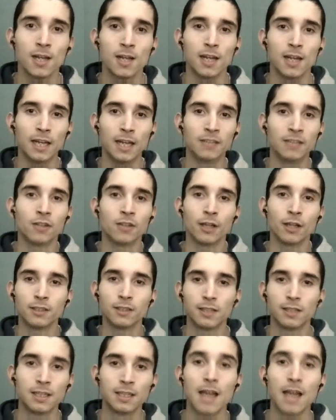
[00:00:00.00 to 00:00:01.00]
in
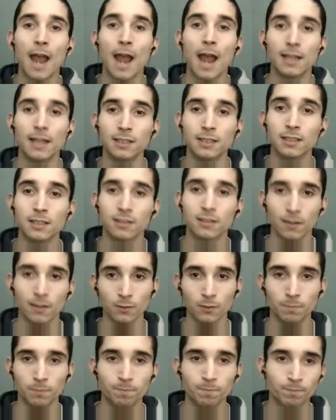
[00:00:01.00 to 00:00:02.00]
1987,
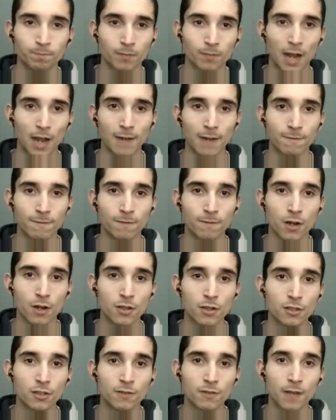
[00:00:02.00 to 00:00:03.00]
and further
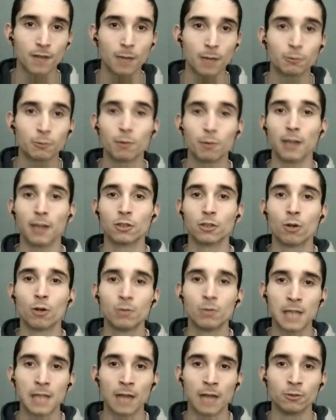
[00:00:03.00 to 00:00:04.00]
developed by
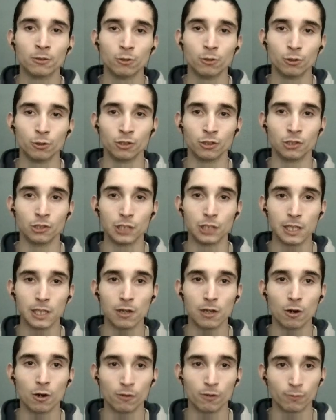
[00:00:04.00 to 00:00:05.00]
Tony Andrews and
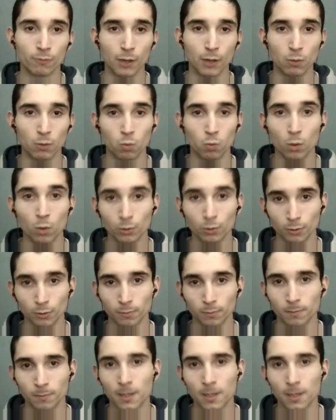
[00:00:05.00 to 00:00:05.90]
G.R. Fred Walter.